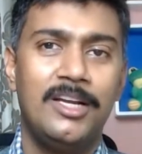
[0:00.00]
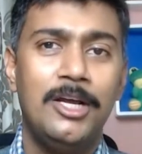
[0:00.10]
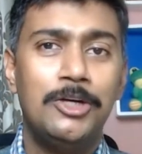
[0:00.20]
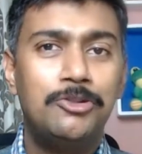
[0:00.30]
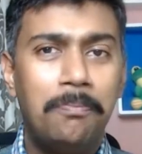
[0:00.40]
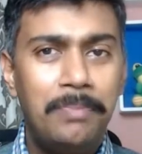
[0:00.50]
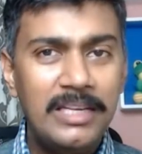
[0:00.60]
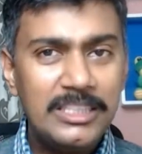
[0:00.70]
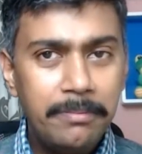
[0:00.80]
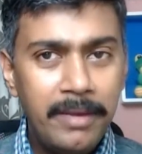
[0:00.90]
So
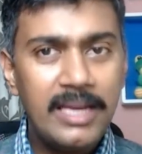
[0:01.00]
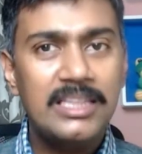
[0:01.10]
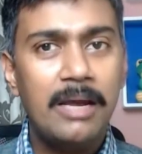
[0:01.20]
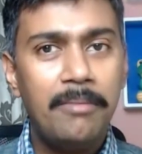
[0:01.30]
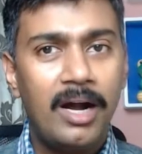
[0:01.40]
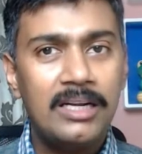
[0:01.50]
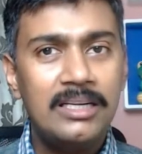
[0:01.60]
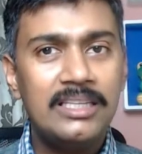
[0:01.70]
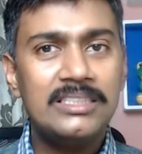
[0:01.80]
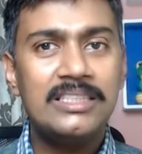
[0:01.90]
please make them
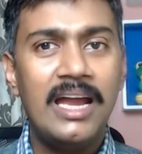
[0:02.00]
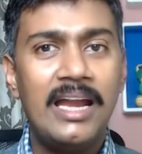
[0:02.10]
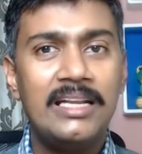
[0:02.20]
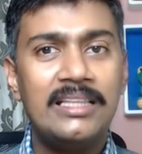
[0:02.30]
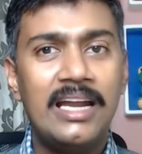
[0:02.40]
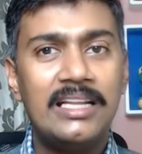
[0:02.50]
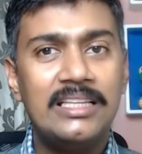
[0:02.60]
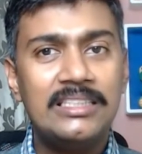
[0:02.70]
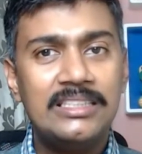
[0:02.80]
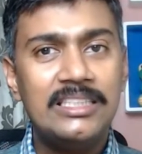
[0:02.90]
understand that
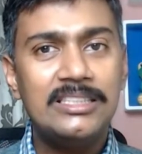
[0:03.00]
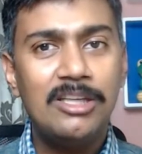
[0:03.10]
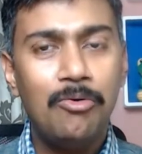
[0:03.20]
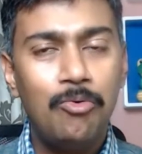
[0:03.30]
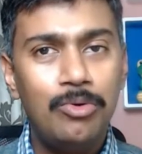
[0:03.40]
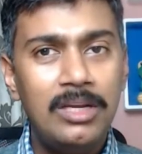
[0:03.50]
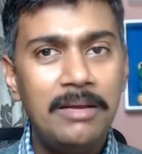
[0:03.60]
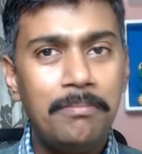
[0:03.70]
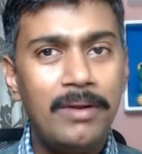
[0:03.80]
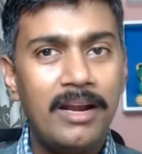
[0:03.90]
this is the only
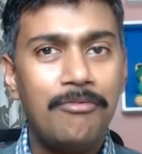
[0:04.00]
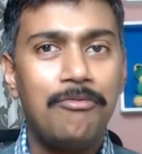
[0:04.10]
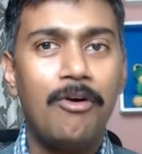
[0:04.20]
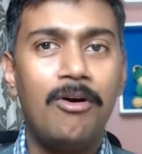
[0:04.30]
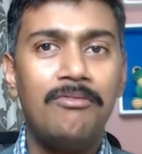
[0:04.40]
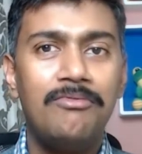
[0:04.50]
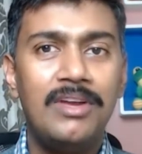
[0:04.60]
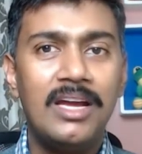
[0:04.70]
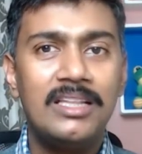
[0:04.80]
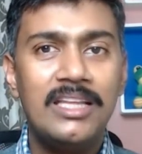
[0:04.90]
platform
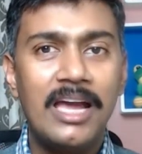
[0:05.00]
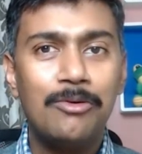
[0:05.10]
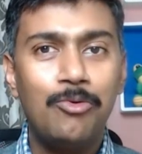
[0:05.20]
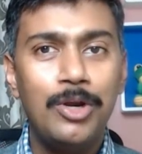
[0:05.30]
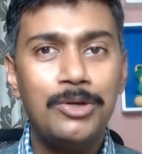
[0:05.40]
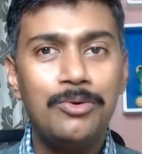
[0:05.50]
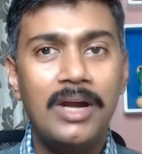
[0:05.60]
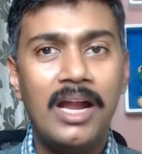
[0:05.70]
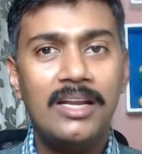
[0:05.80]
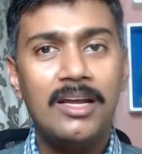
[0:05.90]
where they are going to
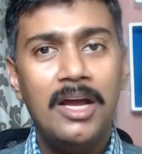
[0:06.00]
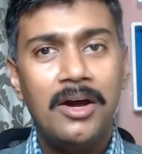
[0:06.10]
get